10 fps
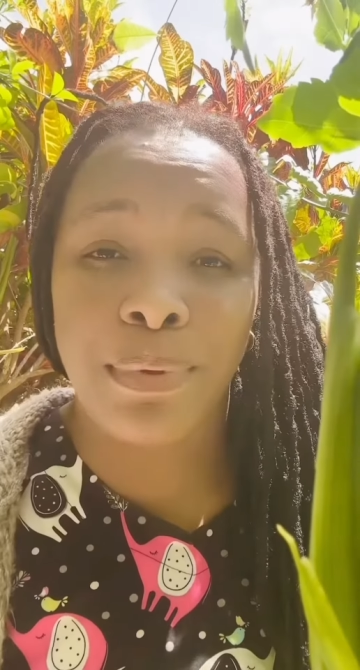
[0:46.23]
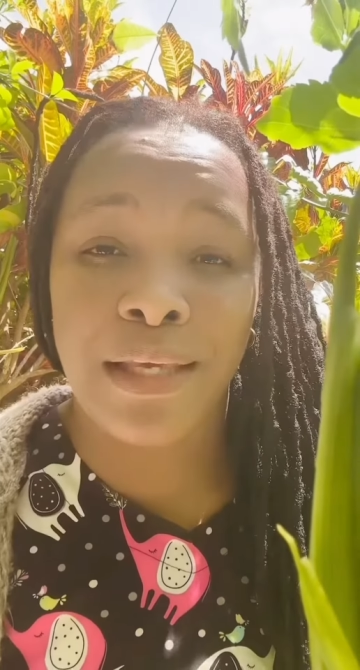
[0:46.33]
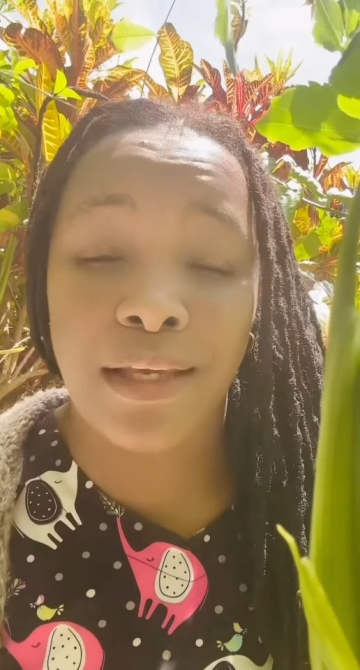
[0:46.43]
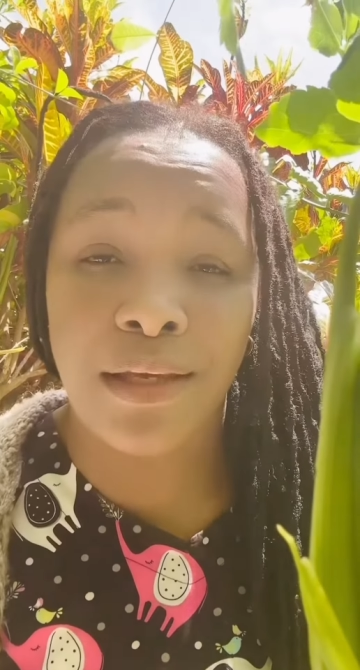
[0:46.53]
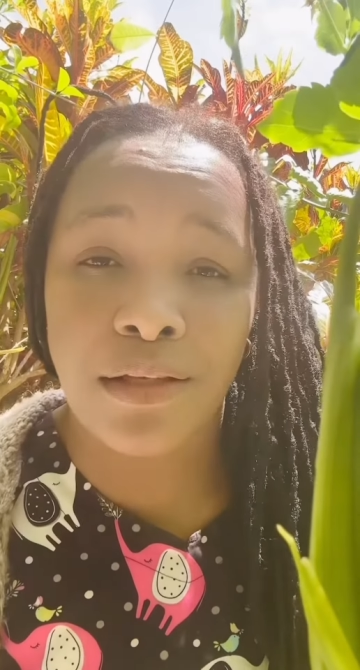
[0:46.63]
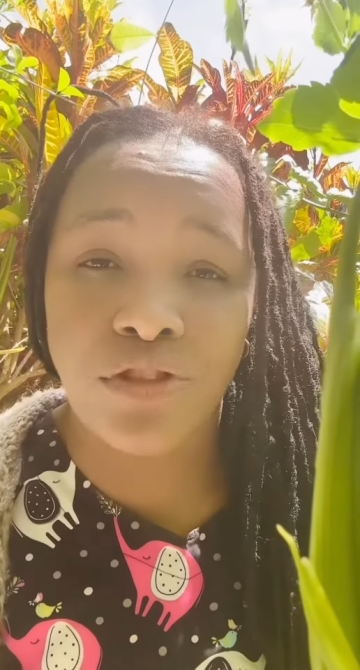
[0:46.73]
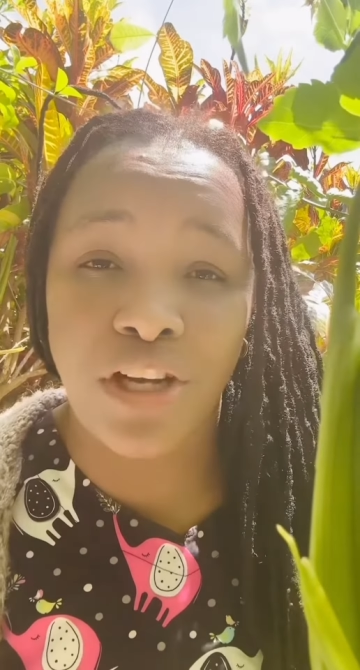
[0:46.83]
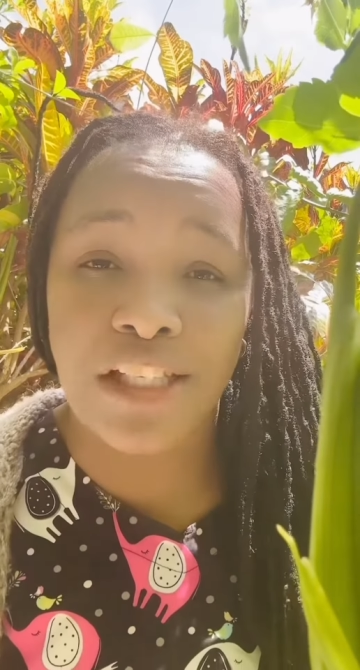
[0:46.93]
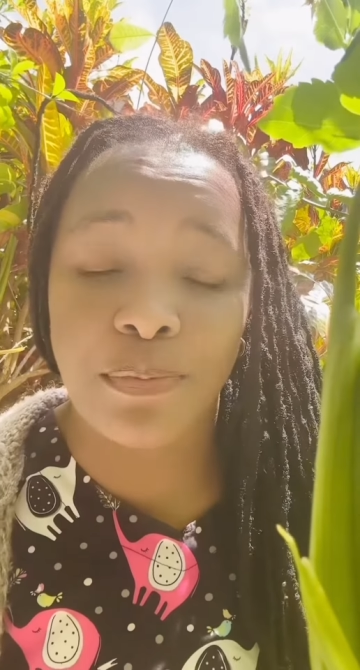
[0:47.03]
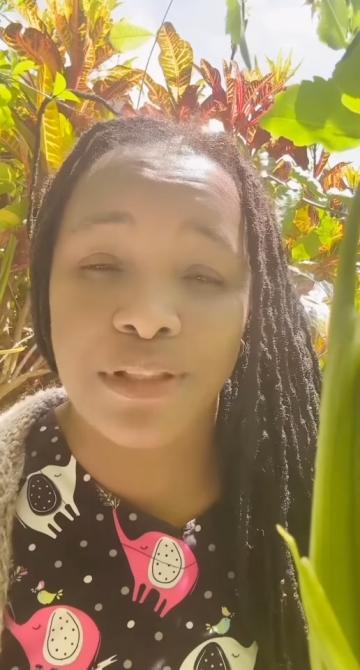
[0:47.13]
be
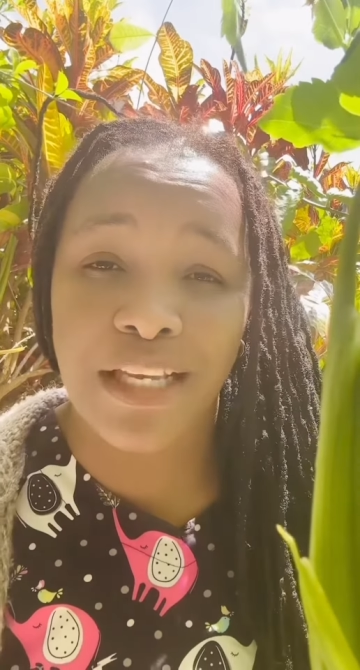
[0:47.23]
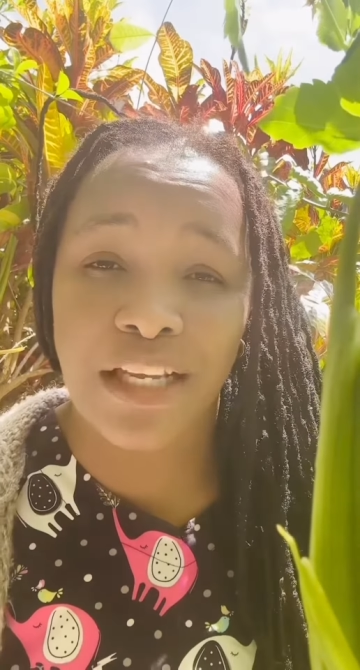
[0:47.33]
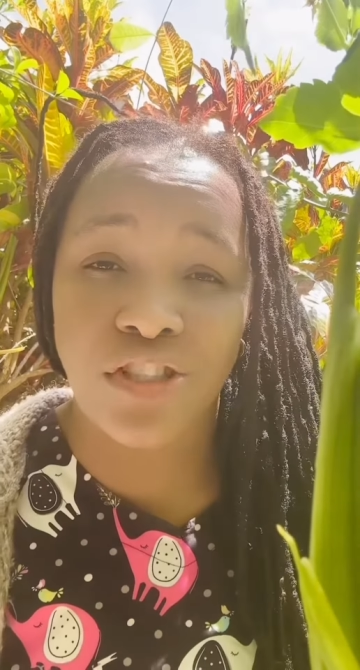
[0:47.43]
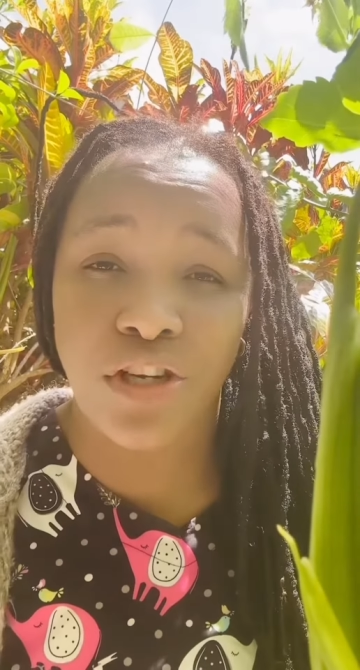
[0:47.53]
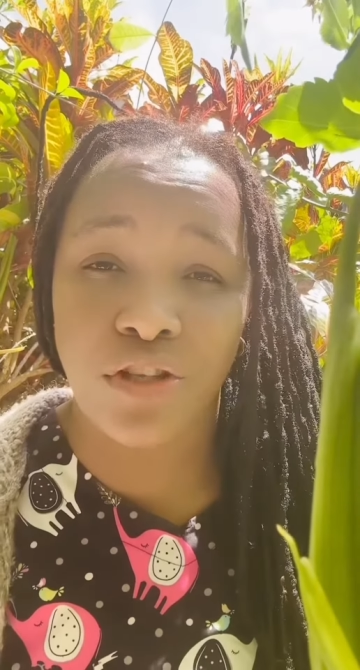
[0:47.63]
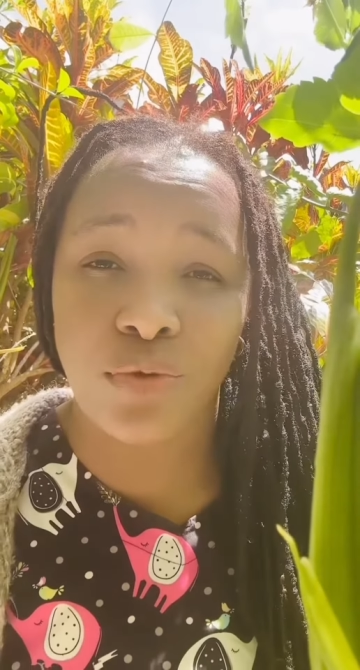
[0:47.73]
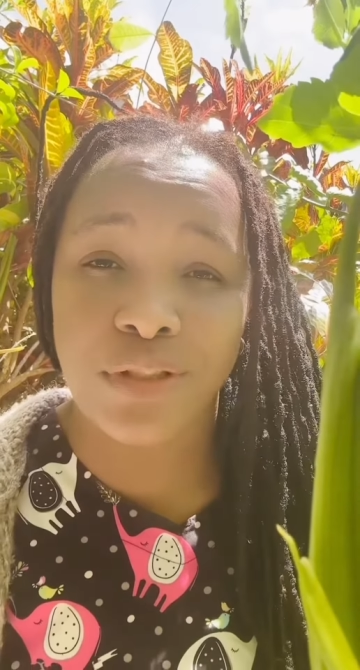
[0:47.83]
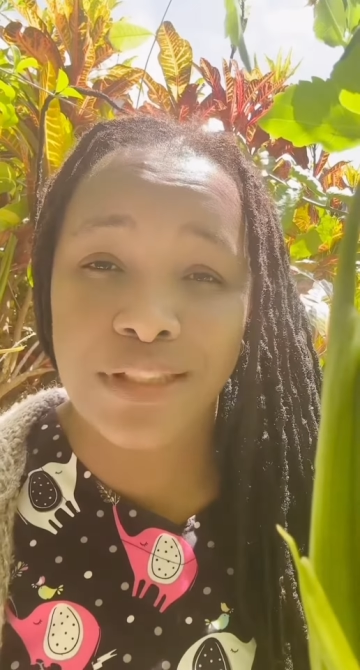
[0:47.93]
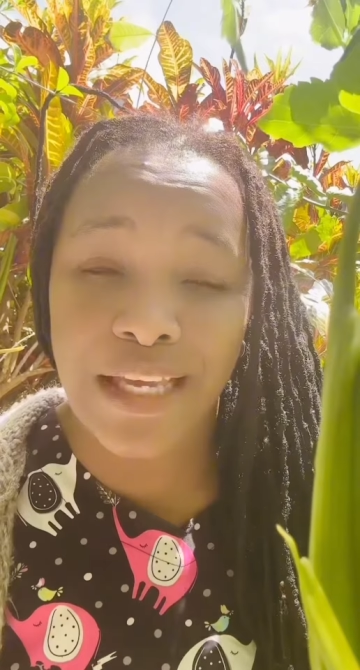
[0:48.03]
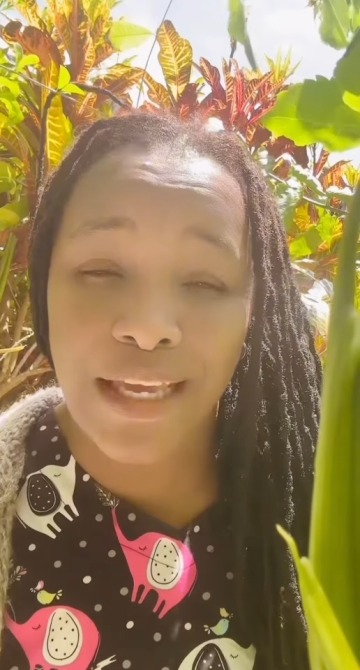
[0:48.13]
transportation you
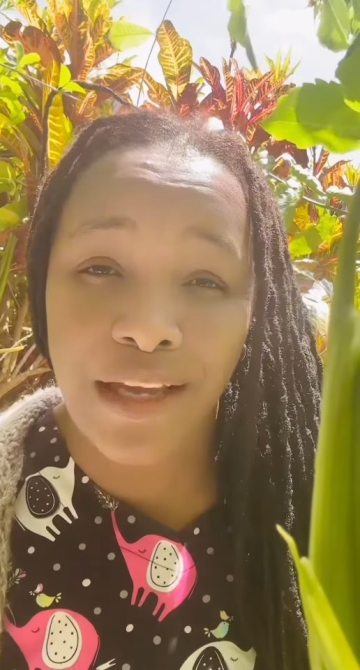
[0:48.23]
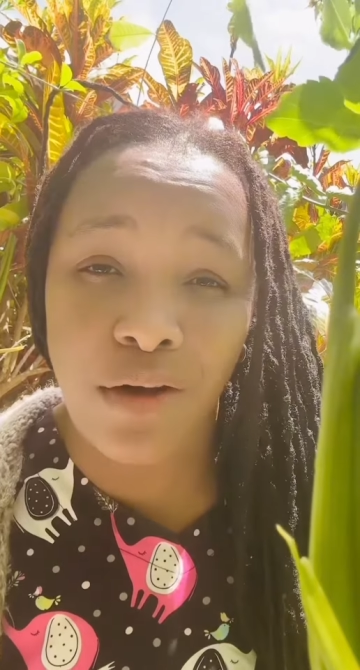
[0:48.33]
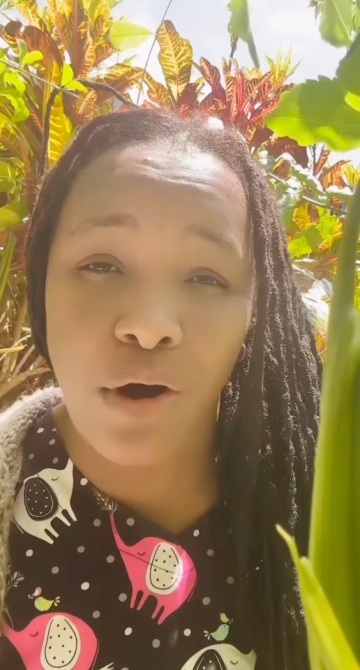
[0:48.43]
take,